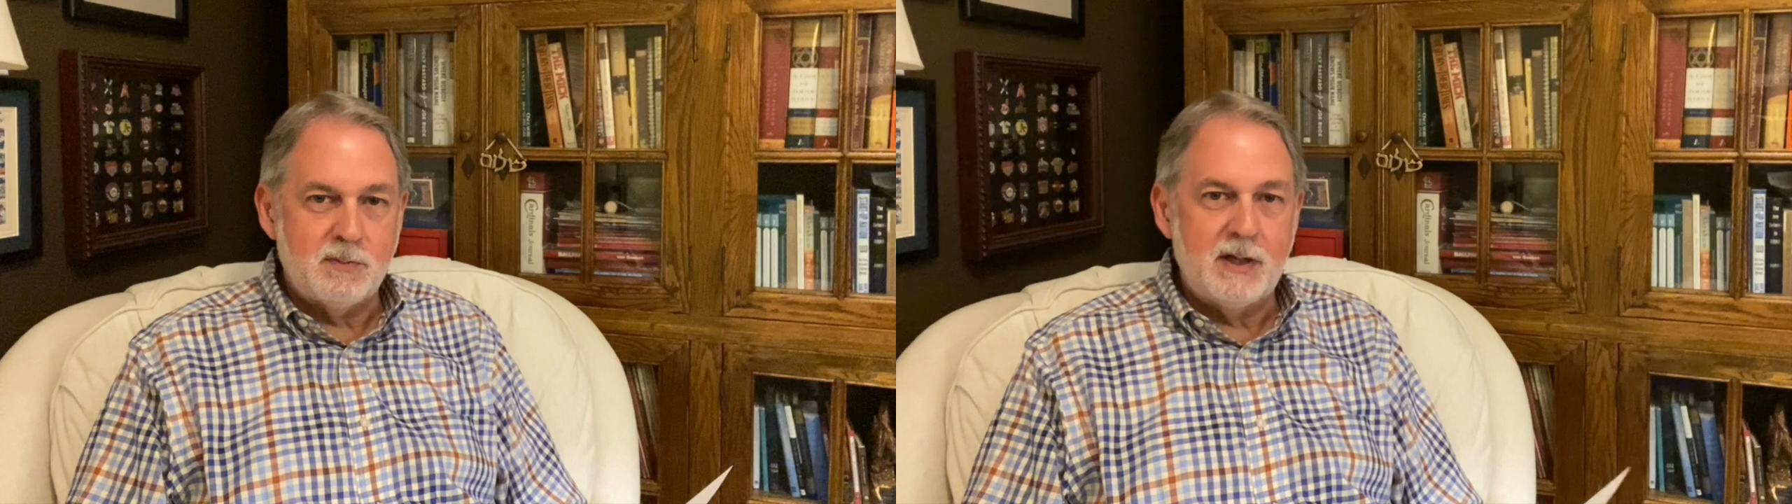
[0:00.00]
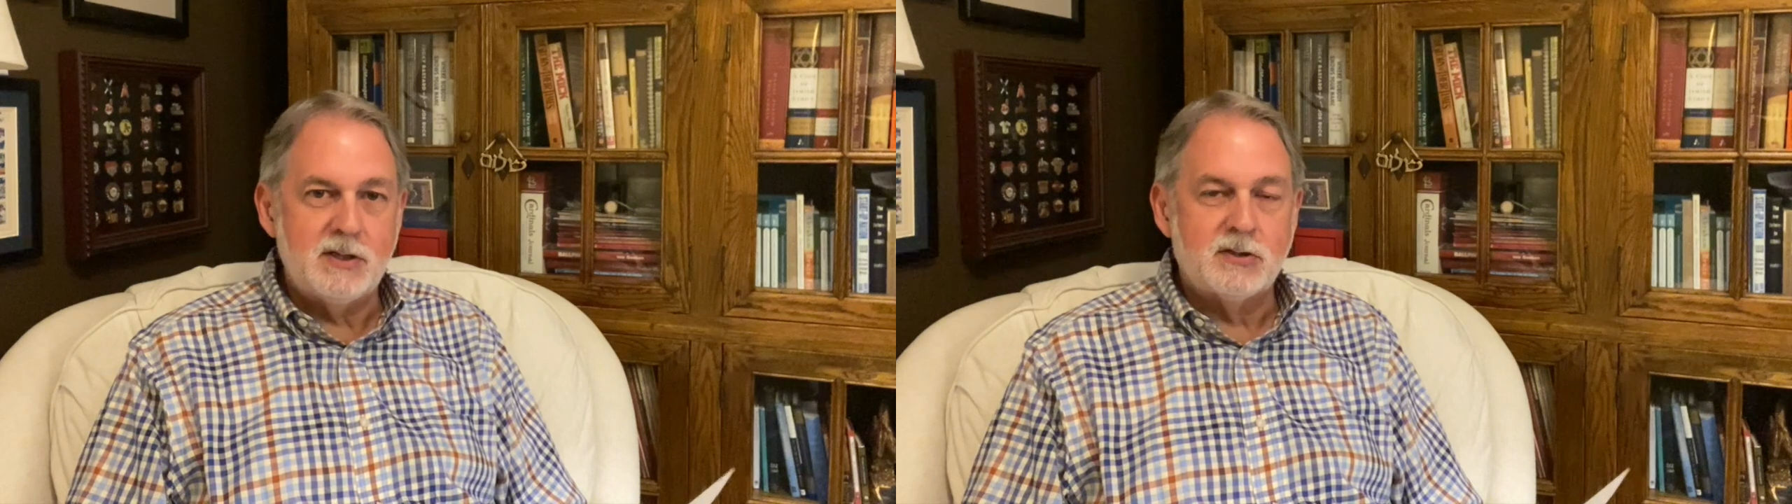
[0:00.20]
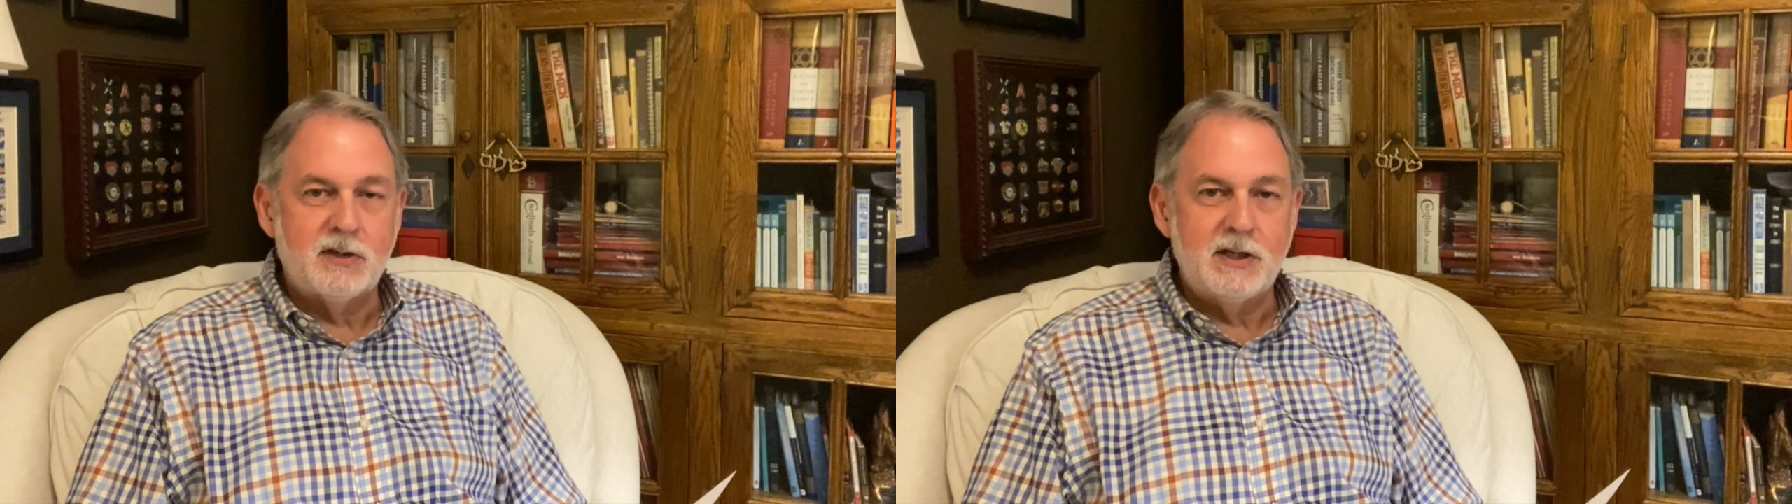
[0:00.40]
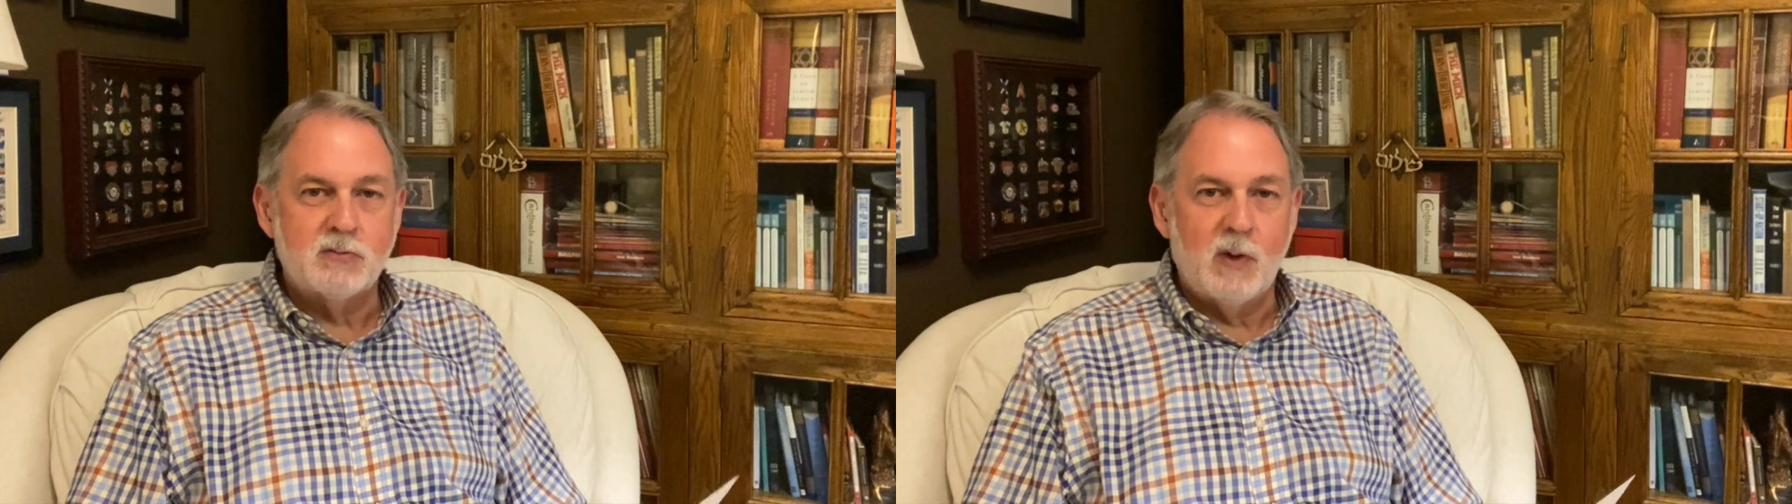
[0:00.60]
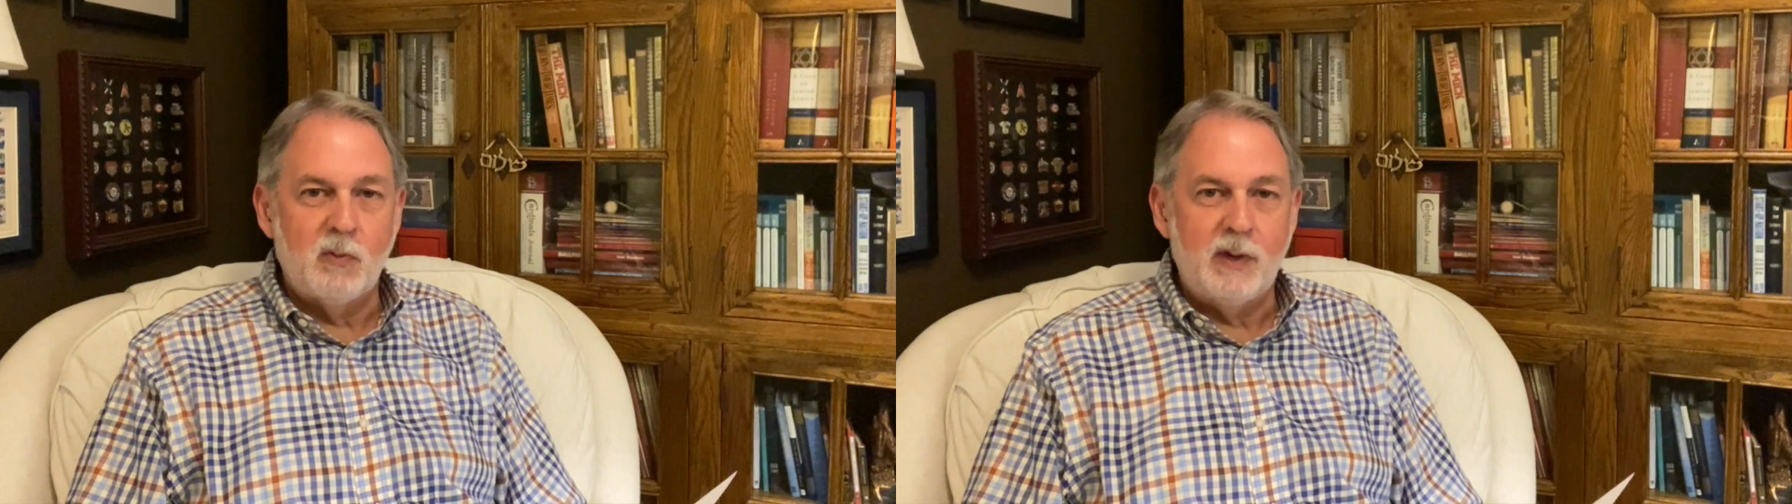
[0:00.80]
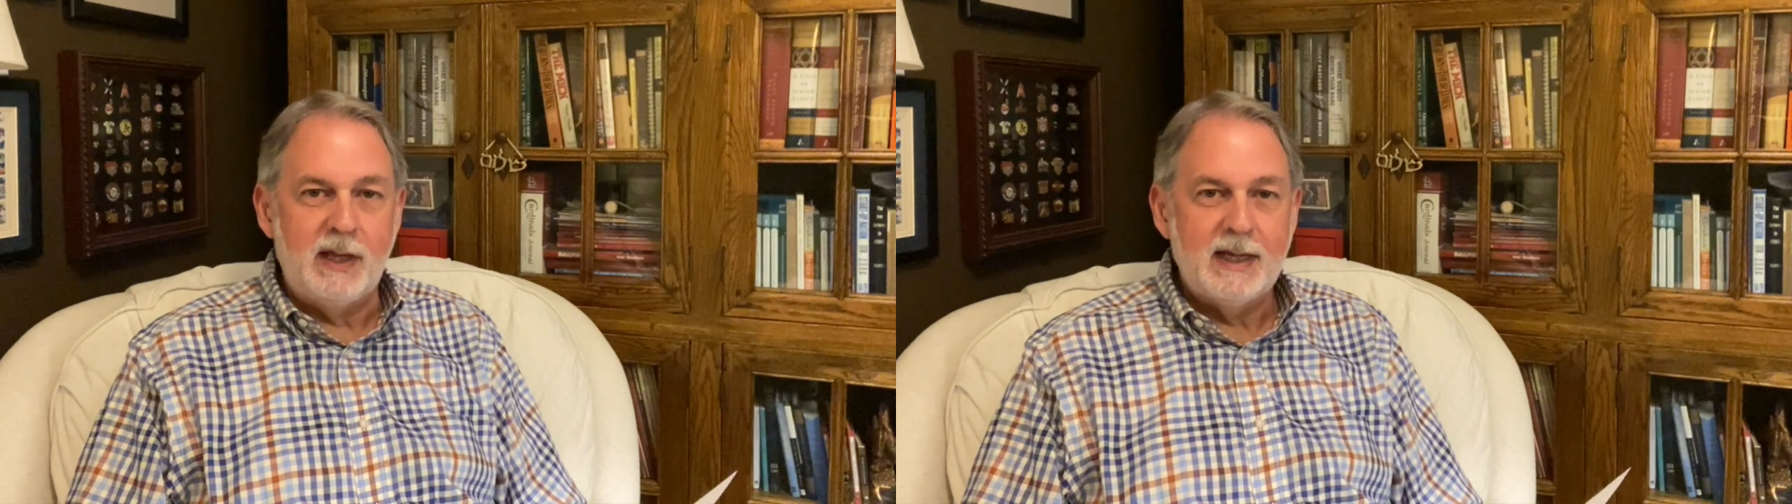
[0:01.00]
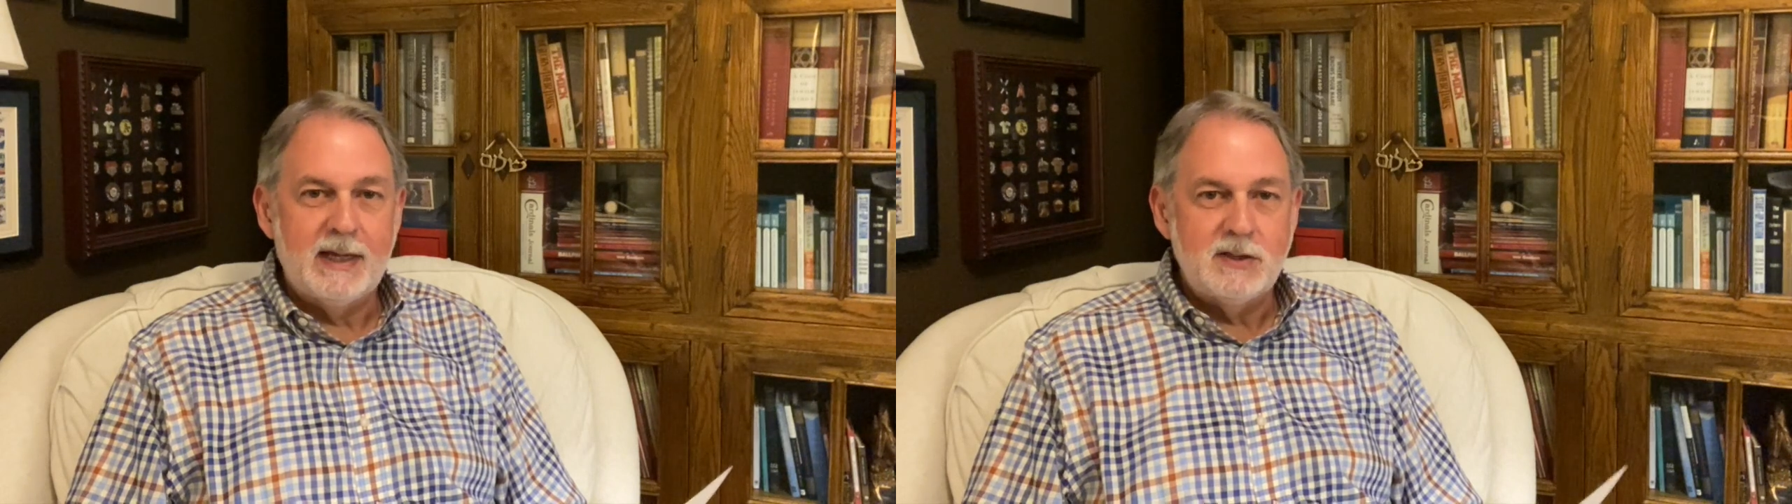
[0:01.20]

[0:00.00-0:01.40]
ministry is what we